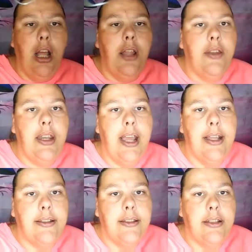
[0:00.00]
and then it
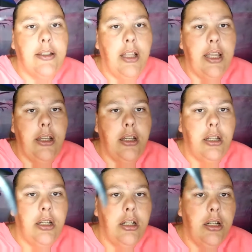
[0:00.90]
has this like
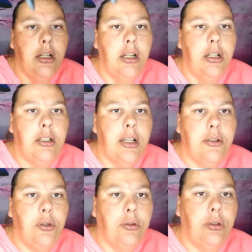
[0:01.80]

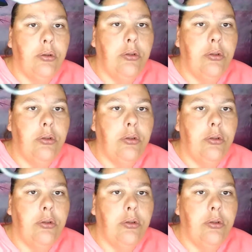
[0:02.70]
dental tool